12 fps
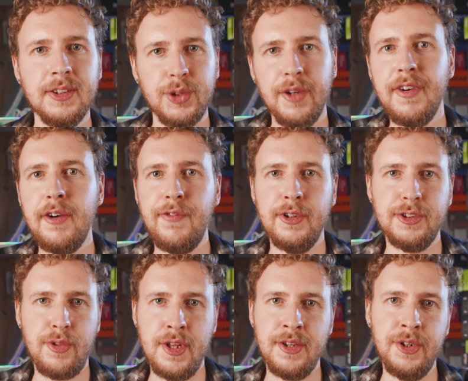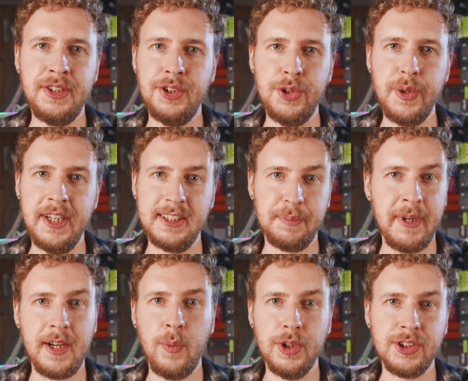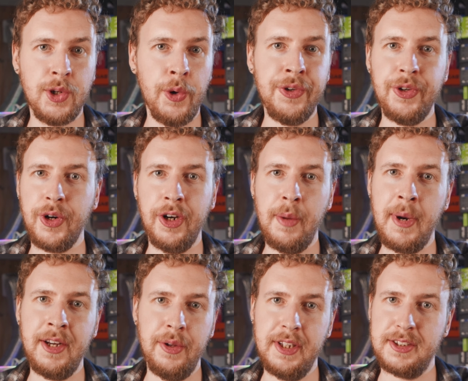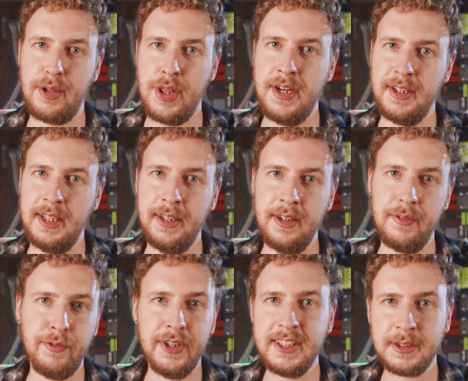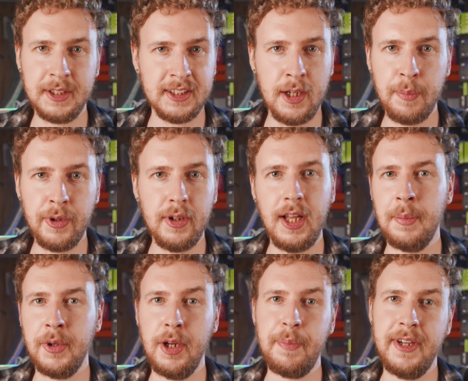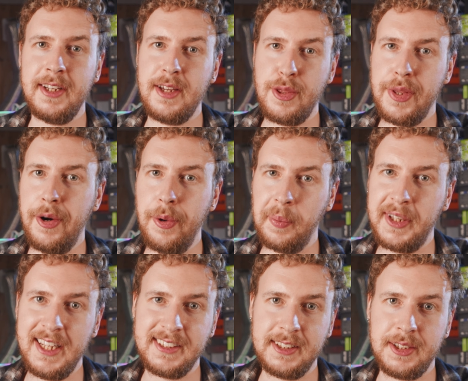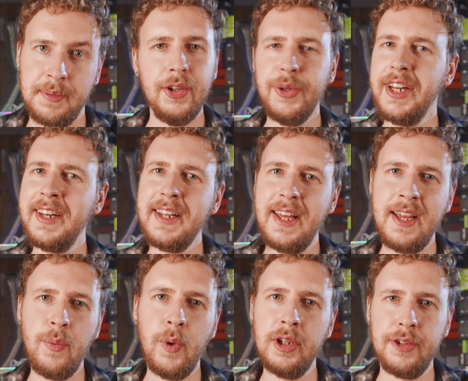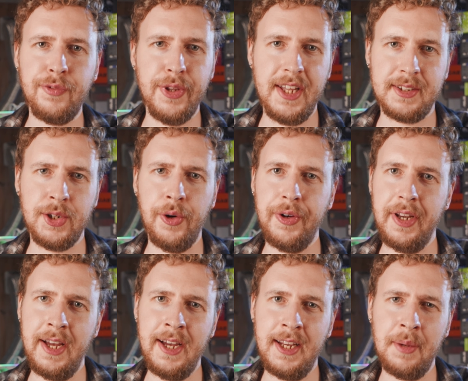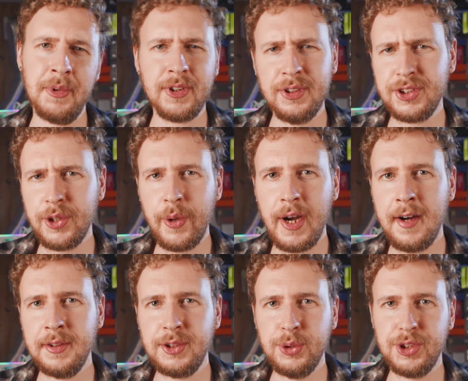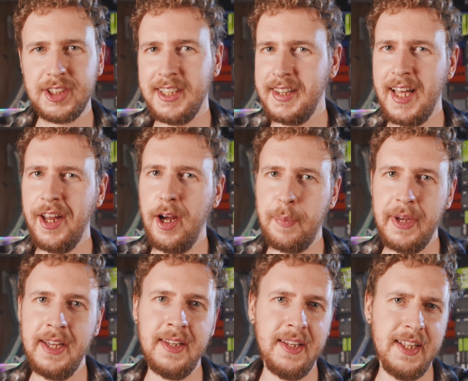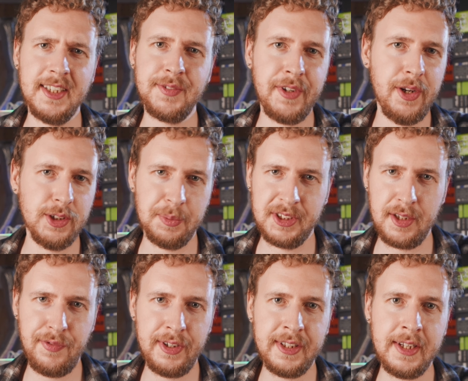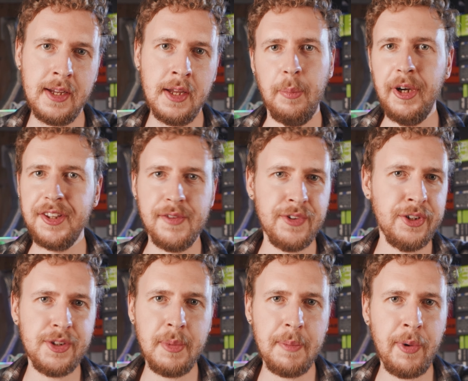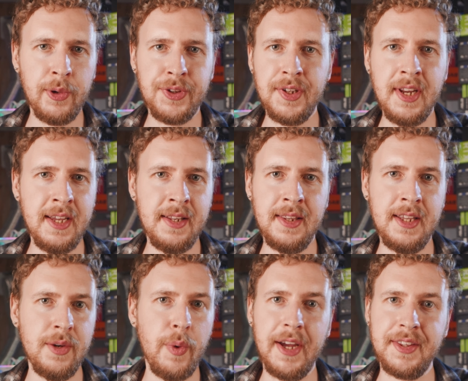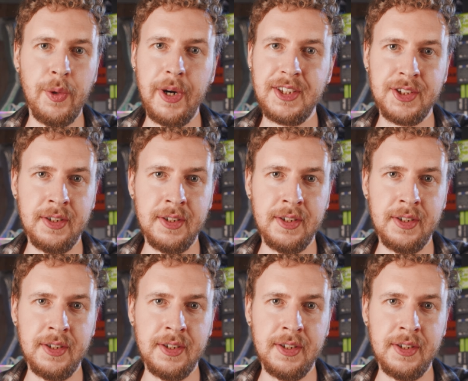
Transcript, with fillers: So the very first thing you need to do is pick what coin you're gonna mine on this thing, and for this example I'm gonna pick Ethereum Classic. You then need a wallet for that coin, and I'm not gonna show you how to set that up in this video specifically, but if you need to be pointed in the right direction,